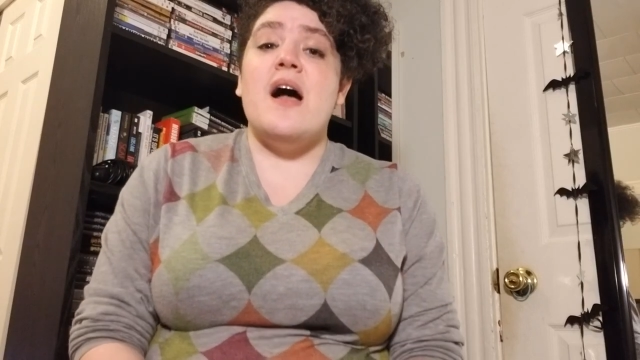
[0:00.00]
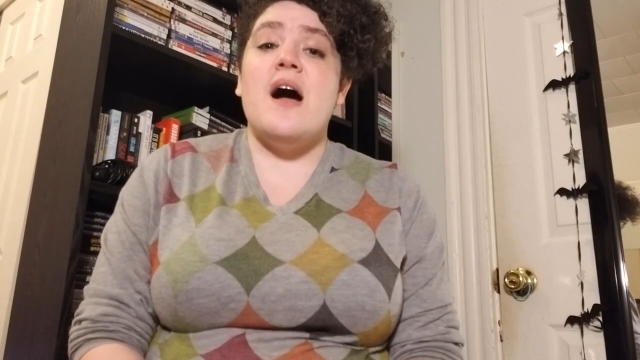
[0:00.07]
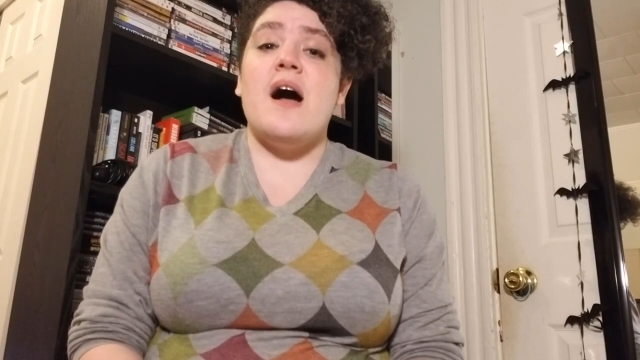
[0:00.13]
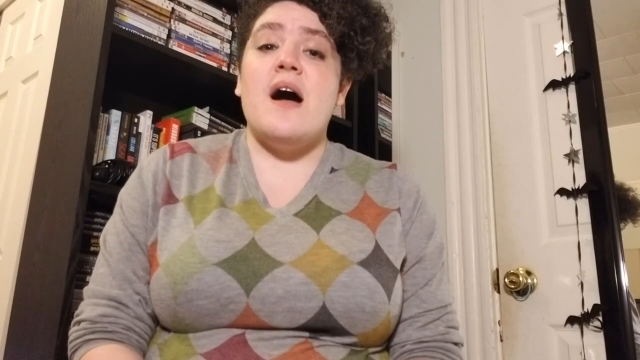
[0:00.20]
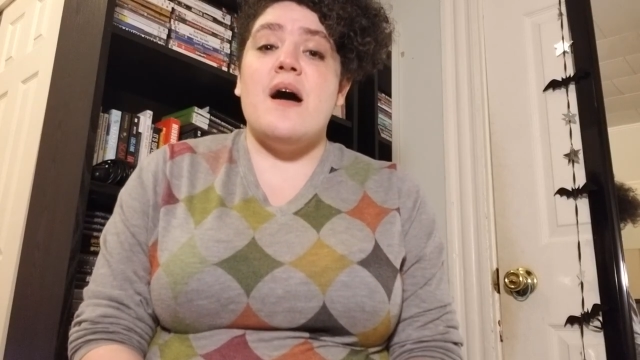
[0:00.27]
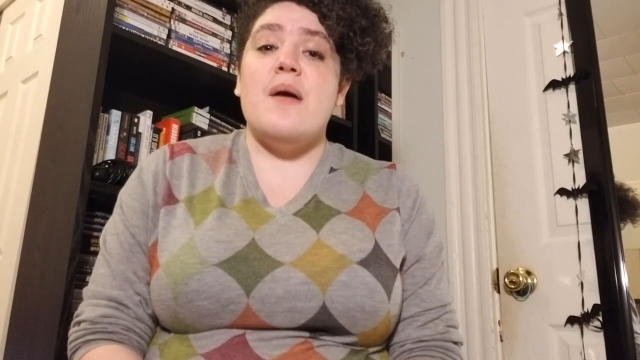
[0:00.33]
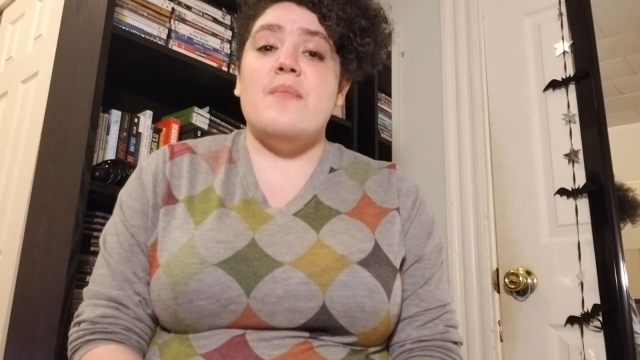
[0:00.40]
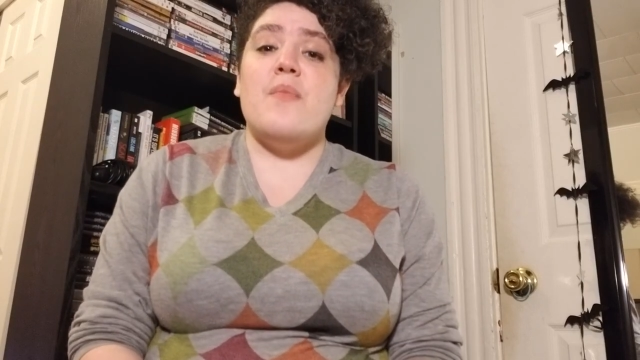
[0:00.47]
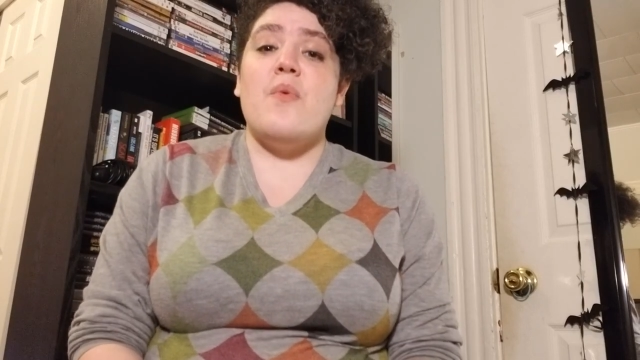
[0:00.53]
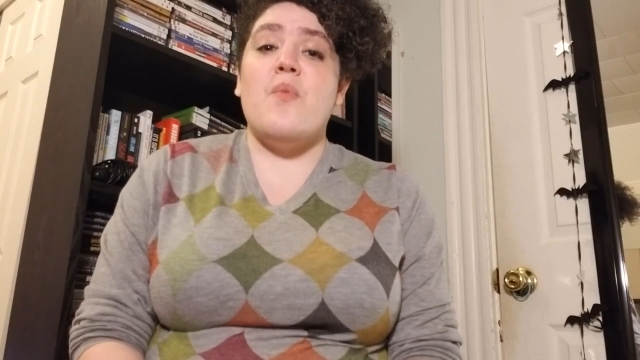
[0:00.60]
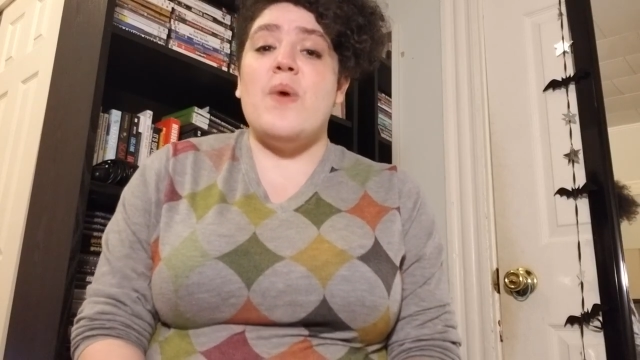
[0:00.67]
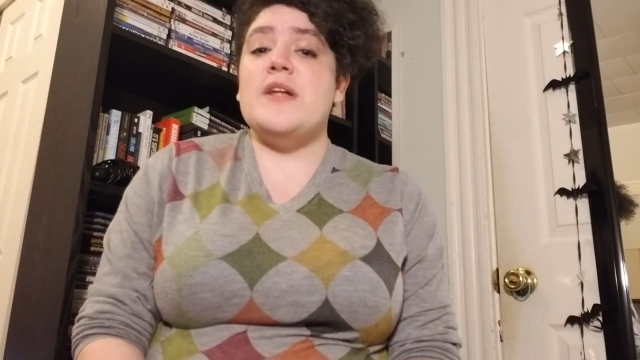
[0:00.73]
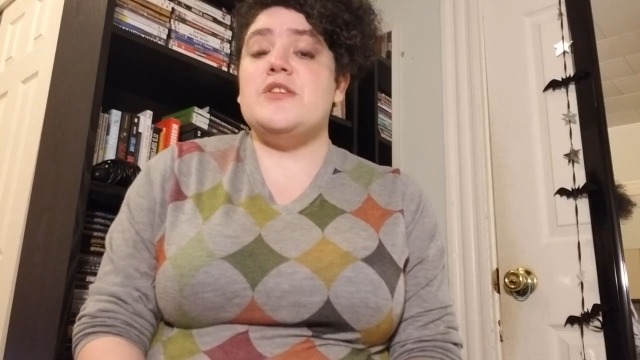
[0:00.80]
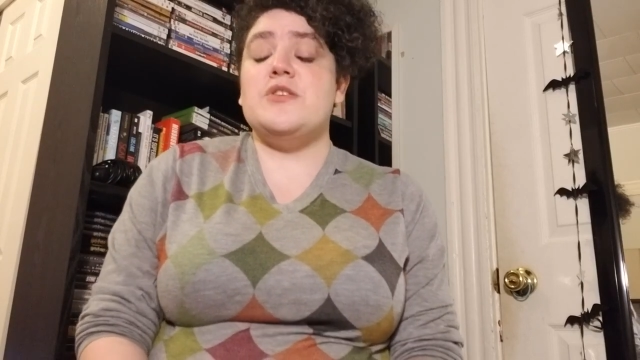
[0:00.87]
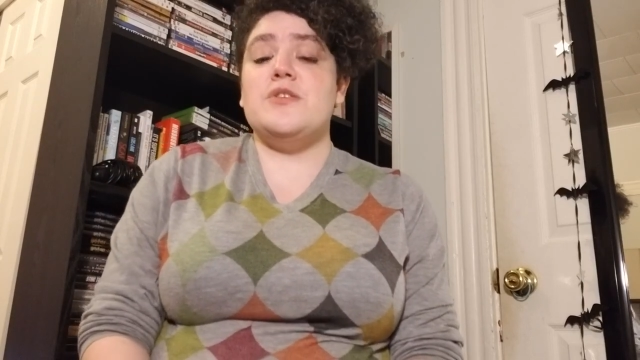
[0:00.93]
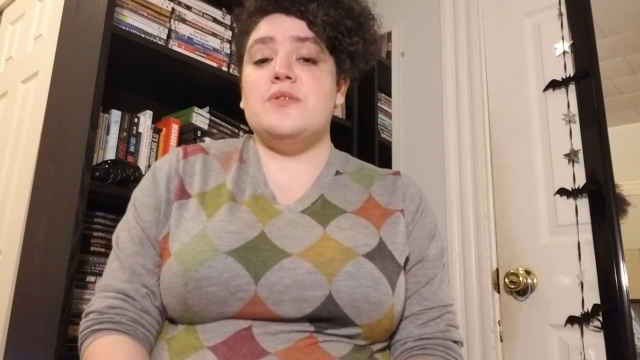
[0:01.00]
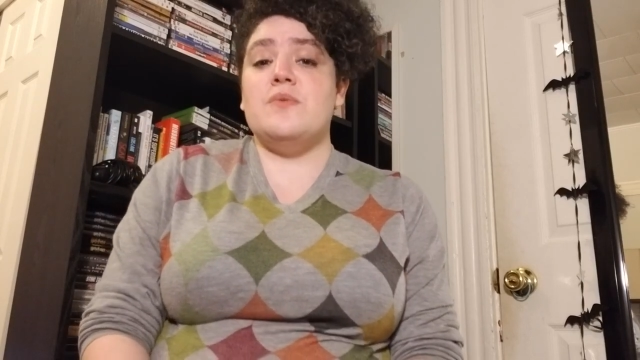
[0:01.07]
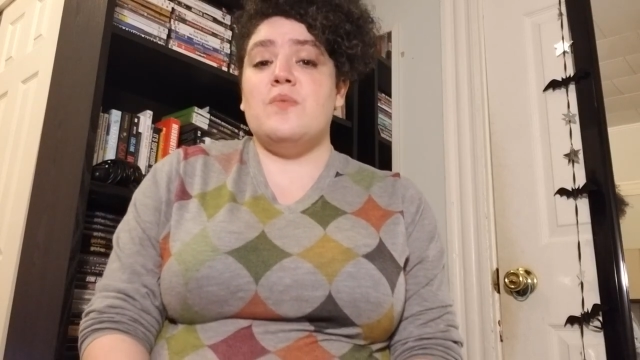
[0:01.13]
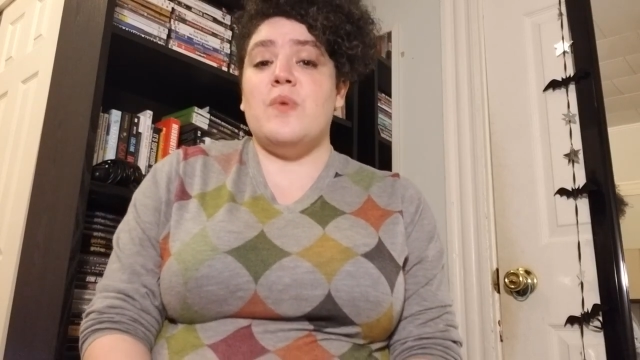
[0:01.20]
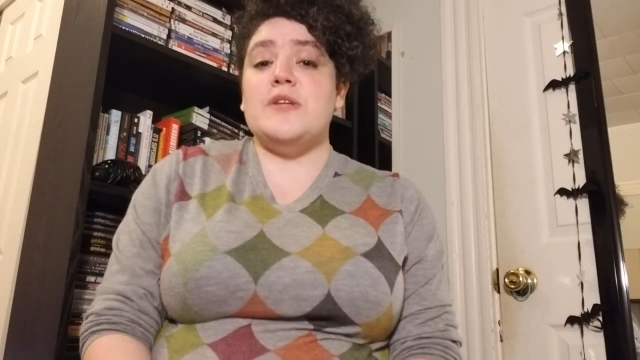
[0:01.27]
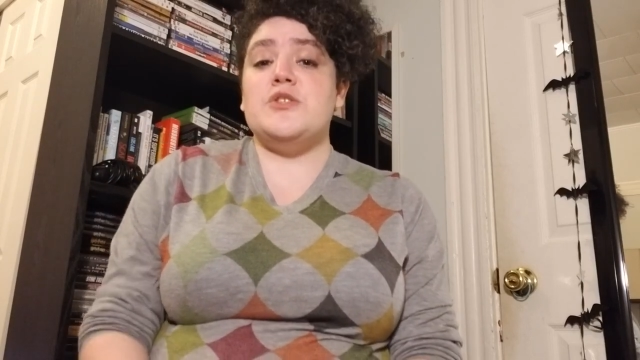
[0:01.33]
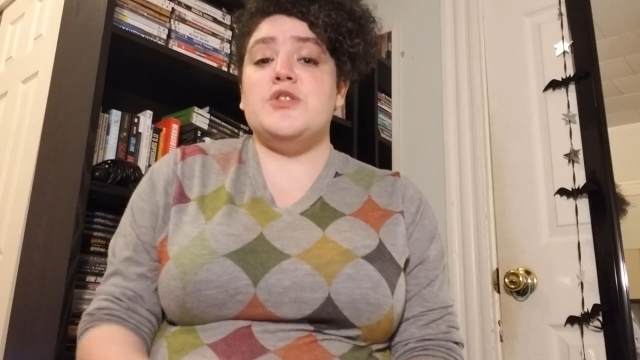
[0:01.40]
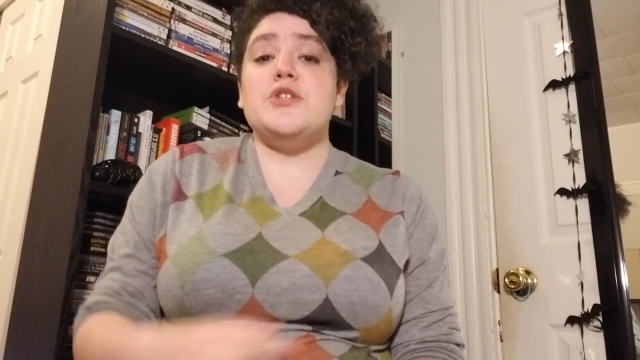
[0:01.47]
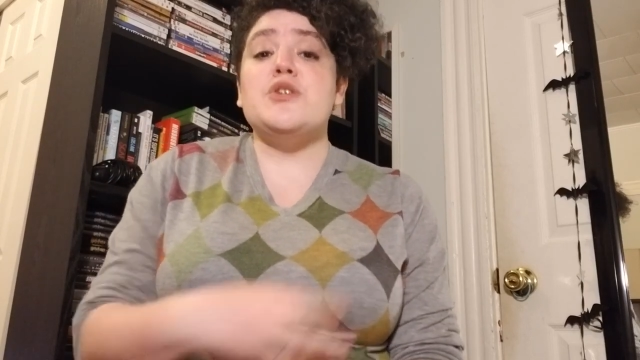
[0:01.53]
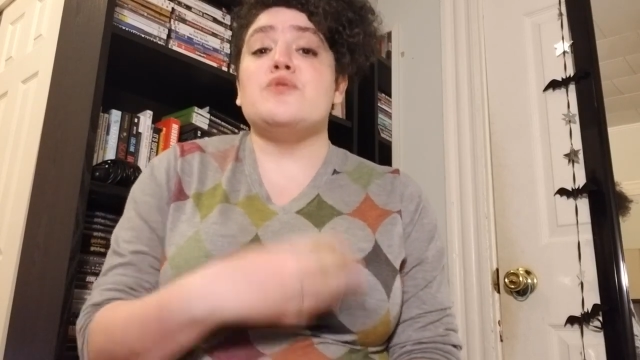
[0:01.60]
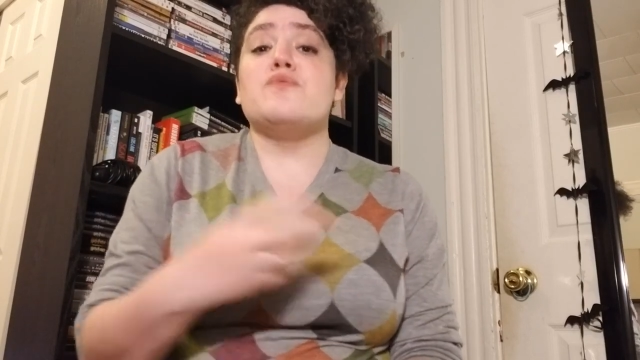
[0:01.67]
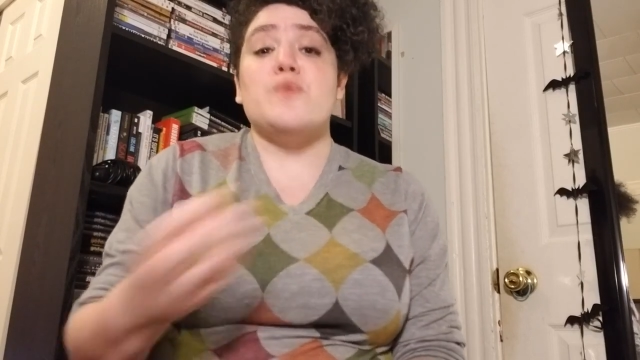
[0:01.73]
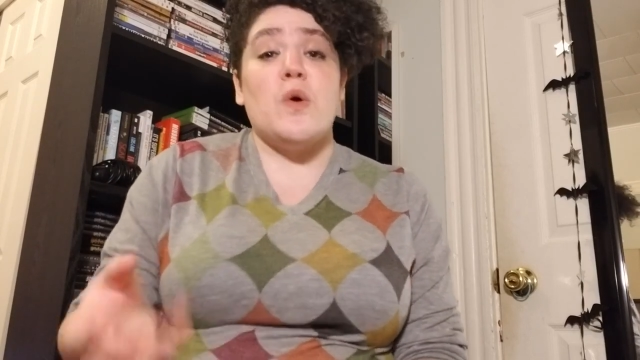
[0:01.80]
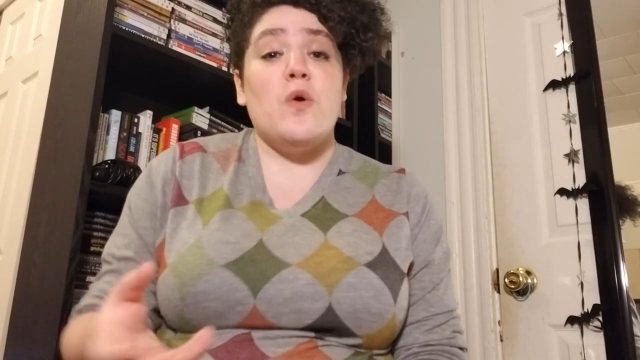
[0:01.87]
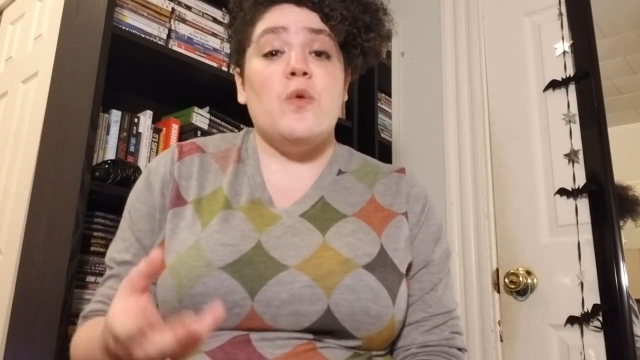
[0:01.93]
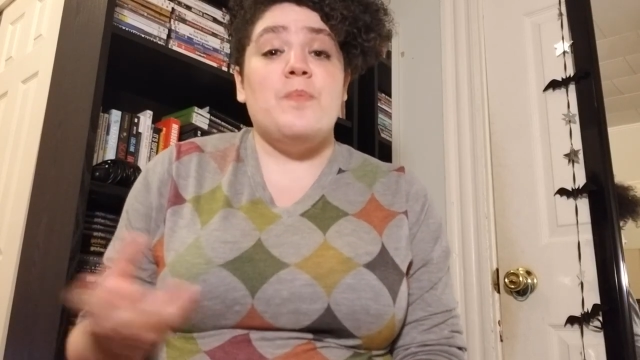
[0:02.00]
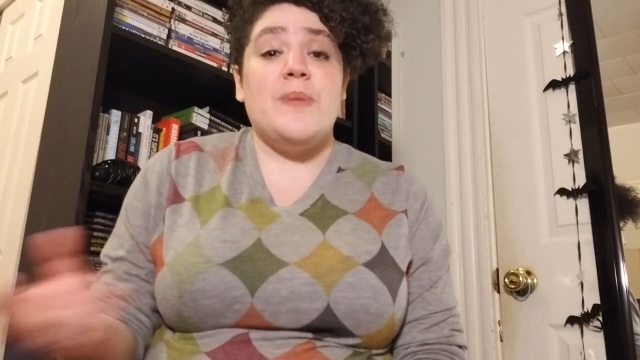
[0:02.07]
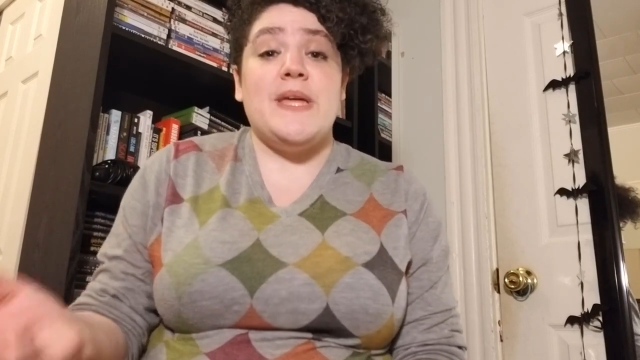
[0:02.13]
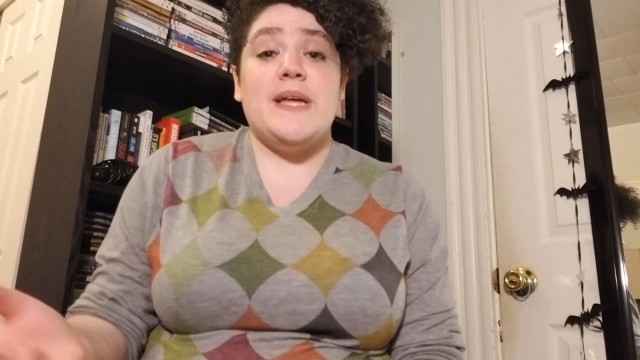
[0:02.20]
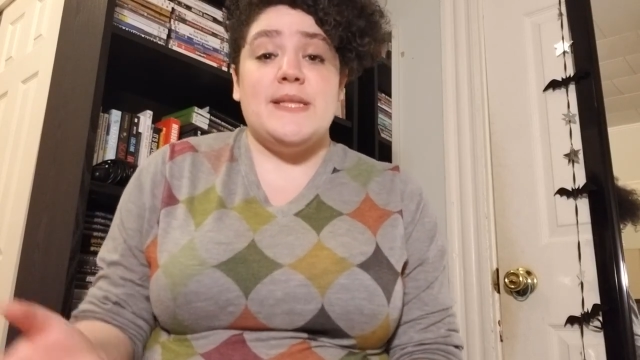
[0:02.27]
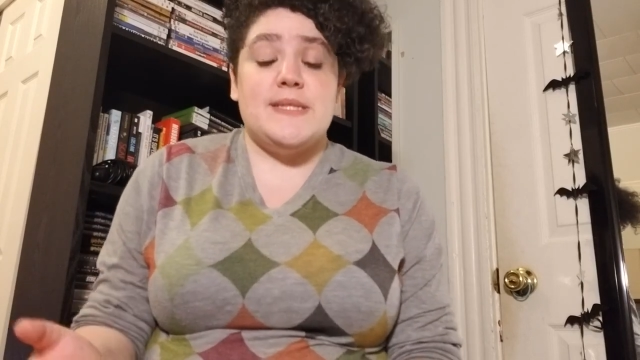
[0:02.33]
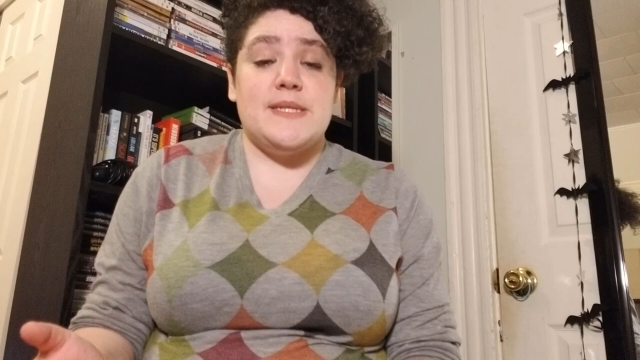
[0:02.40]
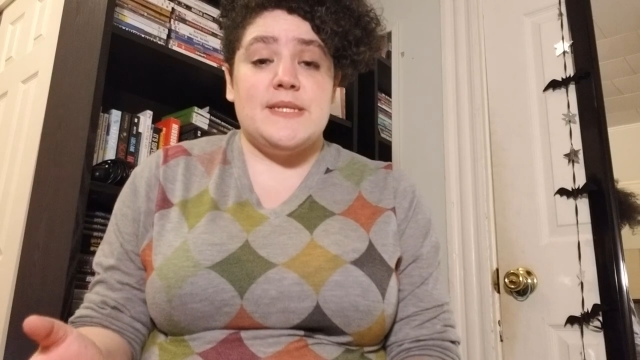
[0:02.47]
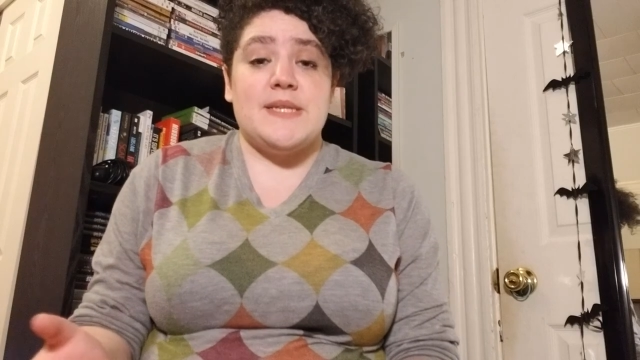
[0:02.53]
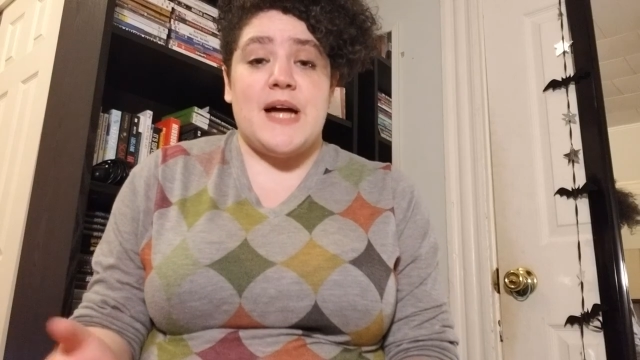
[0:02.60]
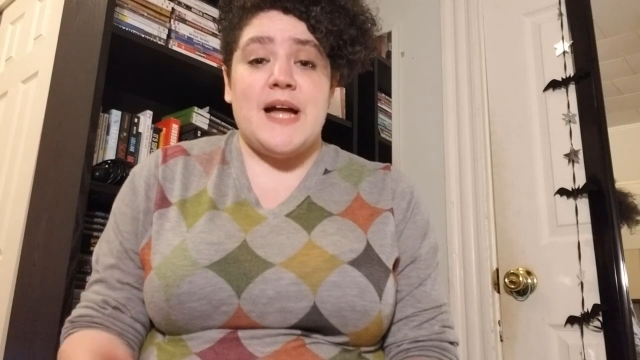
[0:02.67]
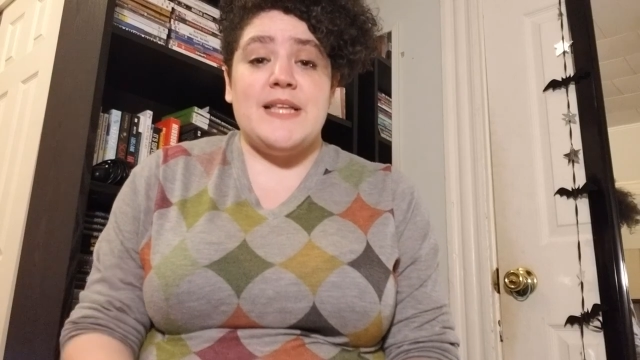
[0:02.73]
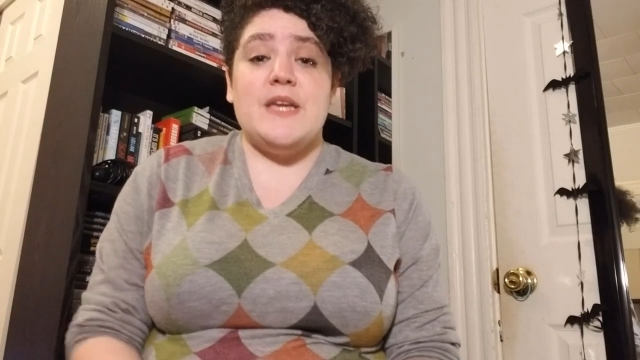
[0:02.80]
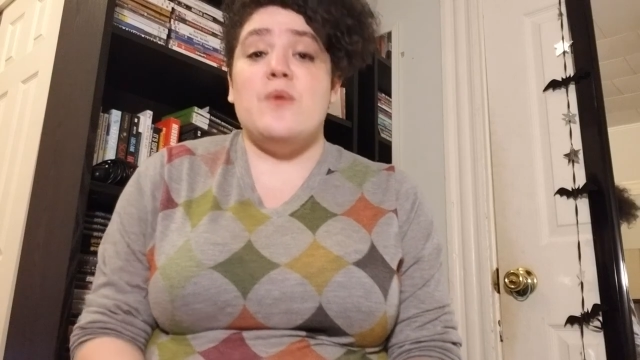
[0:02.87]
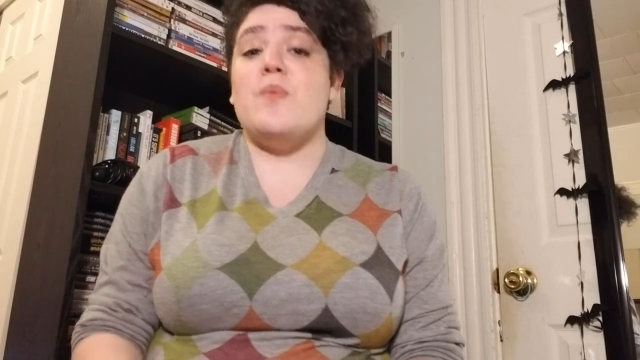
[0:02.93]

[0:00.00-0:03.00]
Um, what, sh what should your role be in society?